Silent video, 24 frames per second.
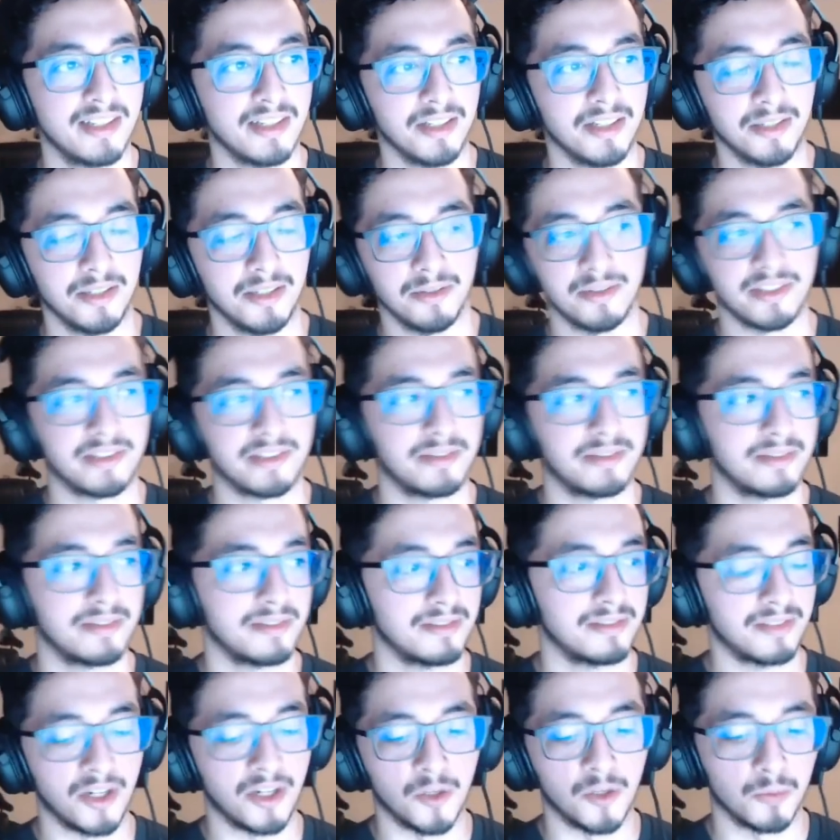oh, this
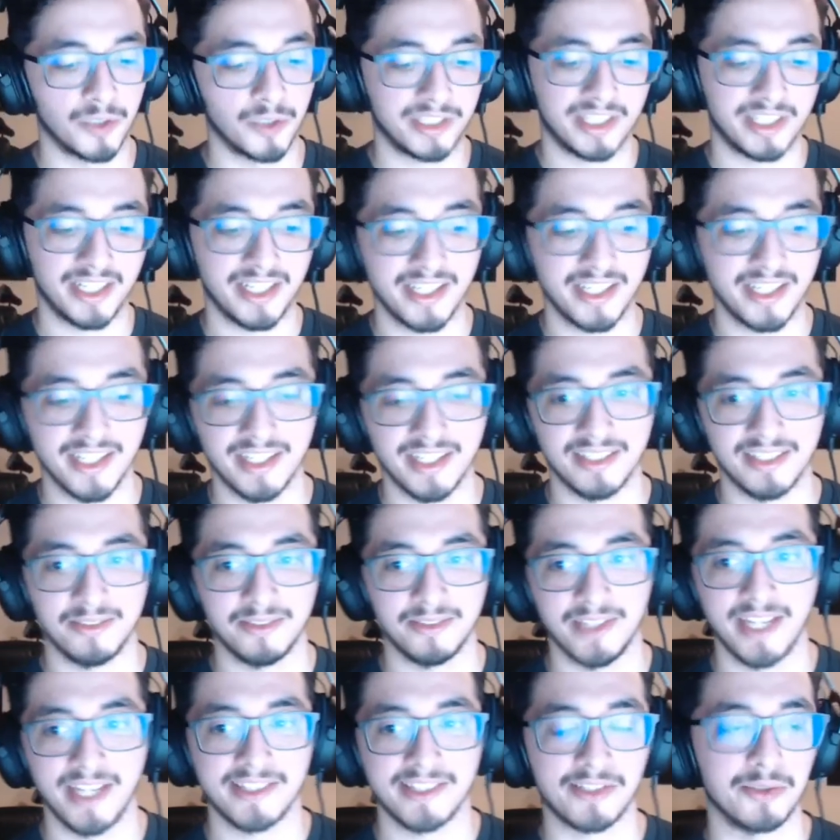homework that I got, oh,
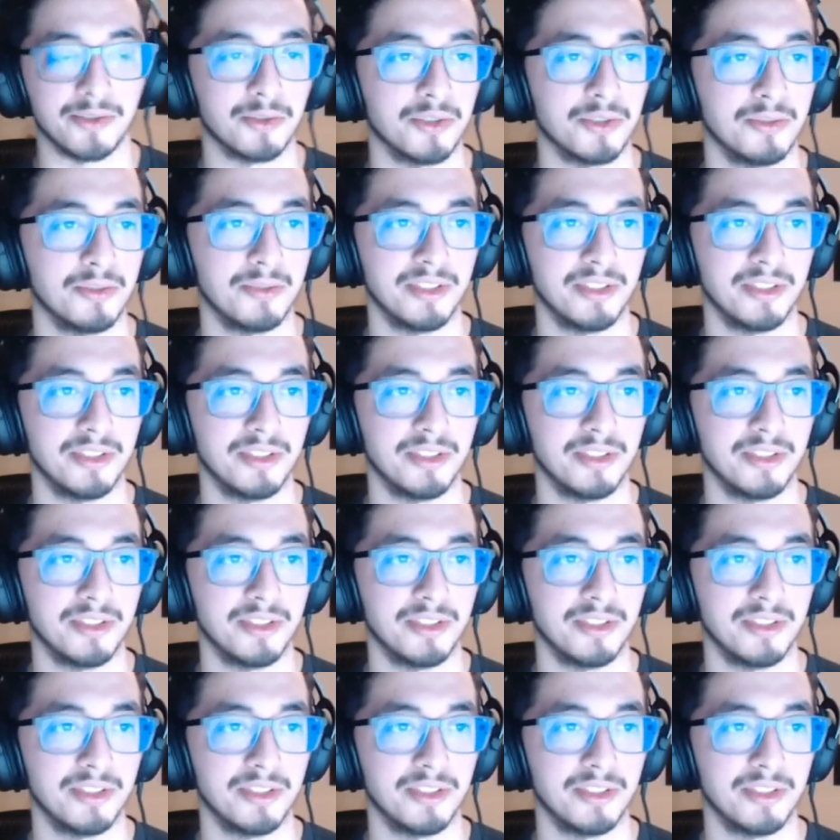that's cool.